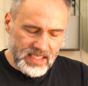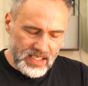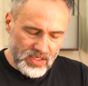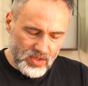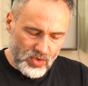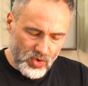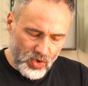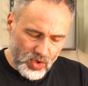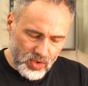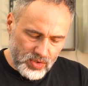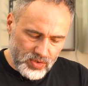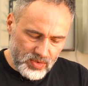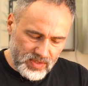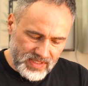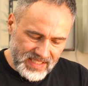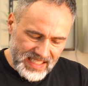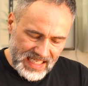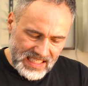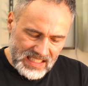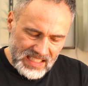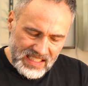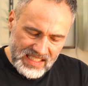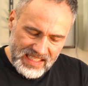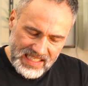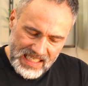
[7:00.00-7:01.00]
and then
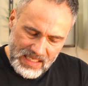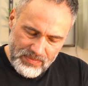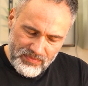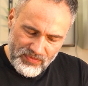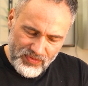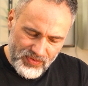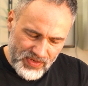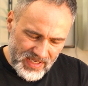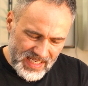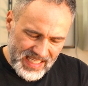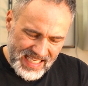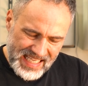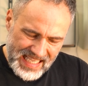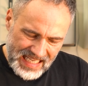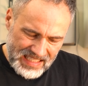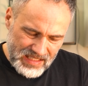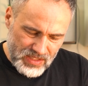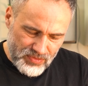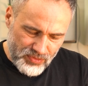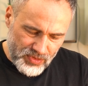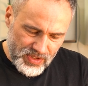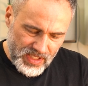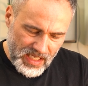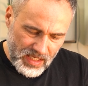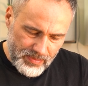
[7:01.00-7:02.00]
grated. I find that
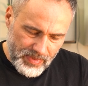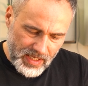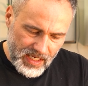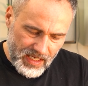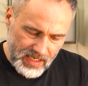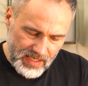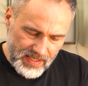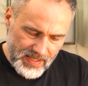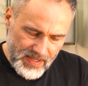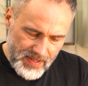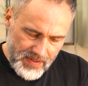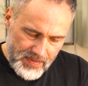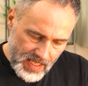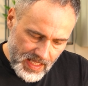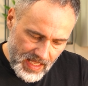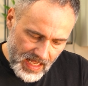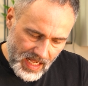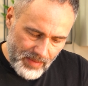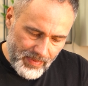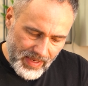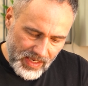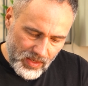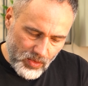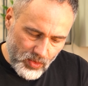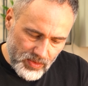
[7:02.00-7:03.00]
absolutely wonderful.
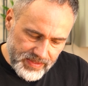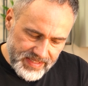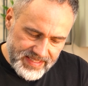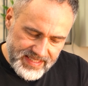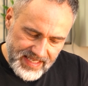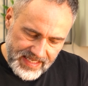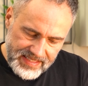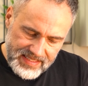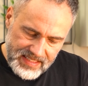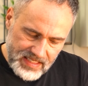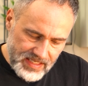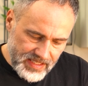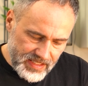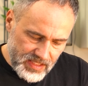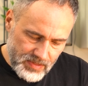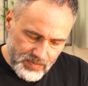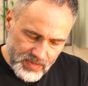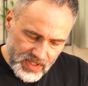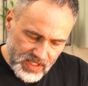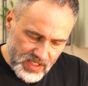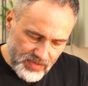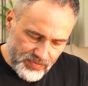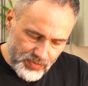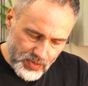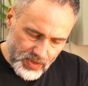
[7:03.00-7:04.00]
But generally, when it
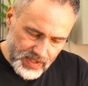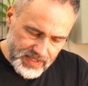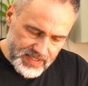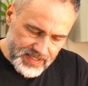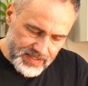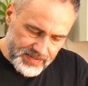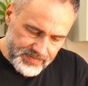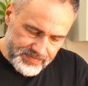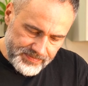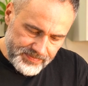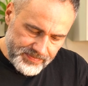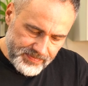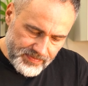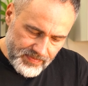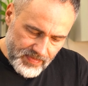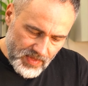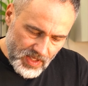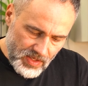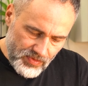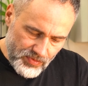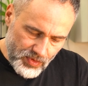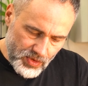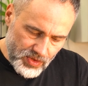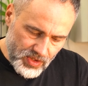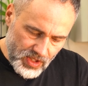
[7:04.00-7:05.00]
comes to spices,
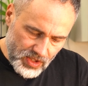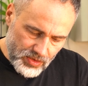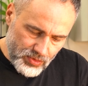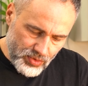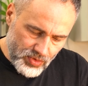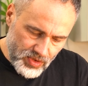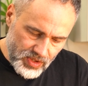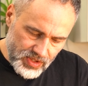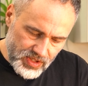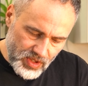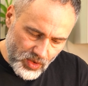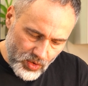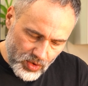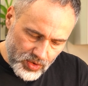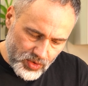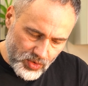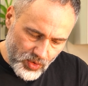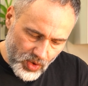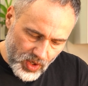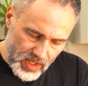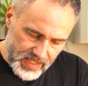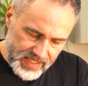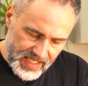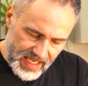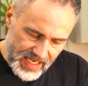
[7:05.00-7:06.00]
people there naturally
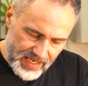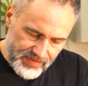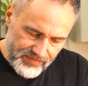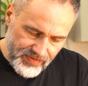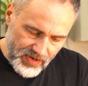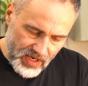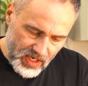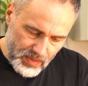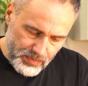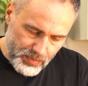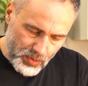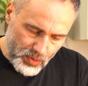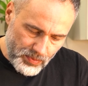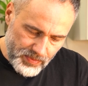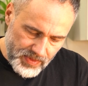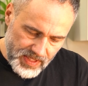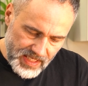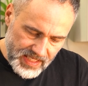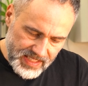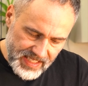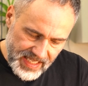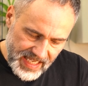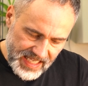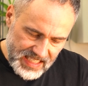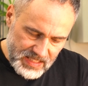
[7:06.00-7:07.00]
just try things out,
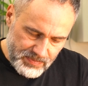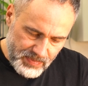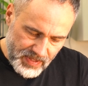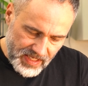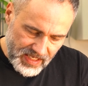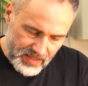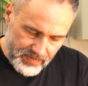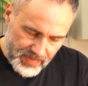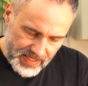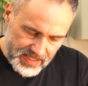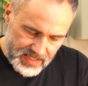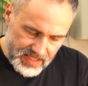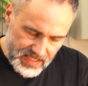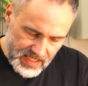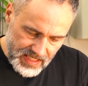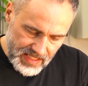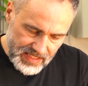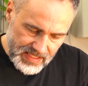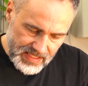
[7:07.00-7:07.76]
experiment,